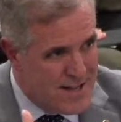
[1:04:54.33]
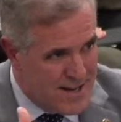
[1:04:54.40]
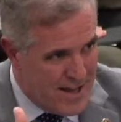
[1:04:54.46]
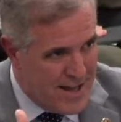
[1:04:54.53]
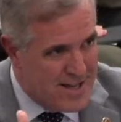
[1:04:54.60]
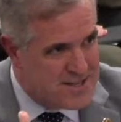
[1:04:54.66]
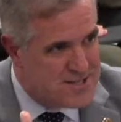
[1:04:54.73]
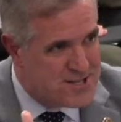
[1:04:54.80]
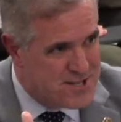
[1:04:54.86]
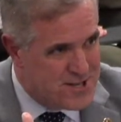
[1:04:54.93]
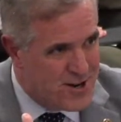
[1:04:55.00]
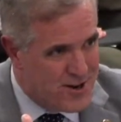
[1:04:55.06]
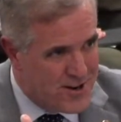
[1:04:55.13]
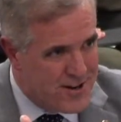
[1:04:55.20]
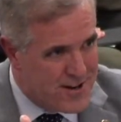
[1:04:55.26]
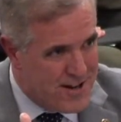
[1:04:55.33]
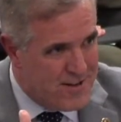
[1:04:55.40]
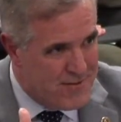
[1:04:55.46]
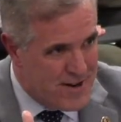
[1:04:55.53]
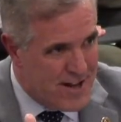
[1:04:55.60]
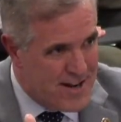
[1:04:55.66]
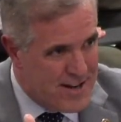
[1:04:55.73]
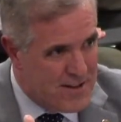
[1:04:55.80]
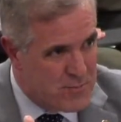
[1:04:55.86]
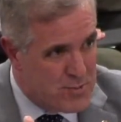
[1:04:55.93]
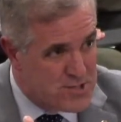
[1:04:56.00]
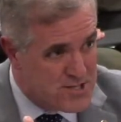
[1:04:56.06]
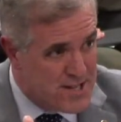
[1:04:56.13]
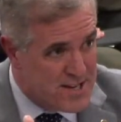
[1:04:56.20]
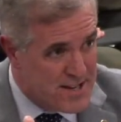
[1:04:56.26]
enhanced target of
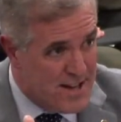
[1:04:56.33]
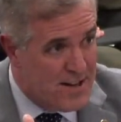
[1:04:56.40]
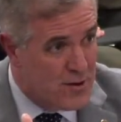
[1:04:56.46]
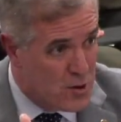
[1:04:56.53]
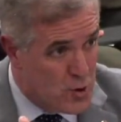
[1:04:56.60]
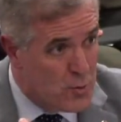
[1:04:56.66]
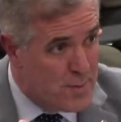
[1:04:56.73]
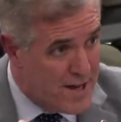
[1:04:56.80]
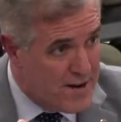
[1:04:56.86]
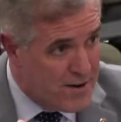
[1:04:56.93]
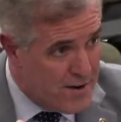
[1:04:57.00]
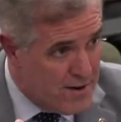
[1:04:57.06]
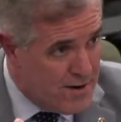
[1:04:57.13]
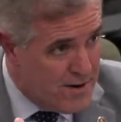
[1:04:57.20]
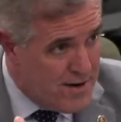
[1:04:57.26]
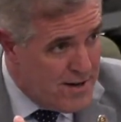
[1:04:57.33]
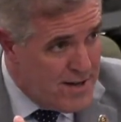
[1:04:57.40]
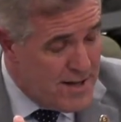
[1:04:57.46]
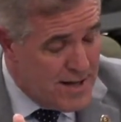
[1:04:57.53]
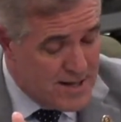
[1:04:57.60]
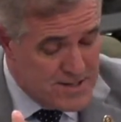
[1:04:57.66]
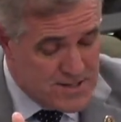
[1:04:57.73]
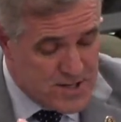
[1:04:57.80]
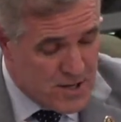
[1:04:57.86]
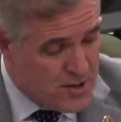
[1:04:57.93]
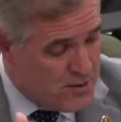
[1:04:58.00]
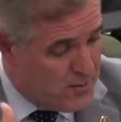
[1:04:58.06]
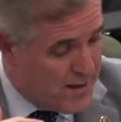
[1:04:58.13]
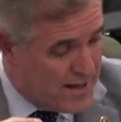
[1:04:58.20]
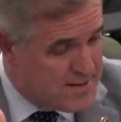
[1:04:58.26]
90th percentile or better? And
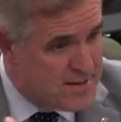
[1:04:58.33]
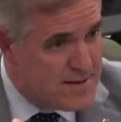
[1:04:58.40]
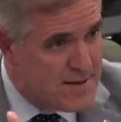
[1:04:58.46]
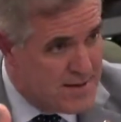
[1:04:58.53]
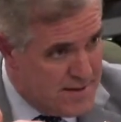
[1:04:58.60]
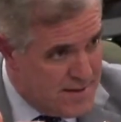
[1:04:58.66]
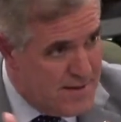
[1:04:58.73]
so that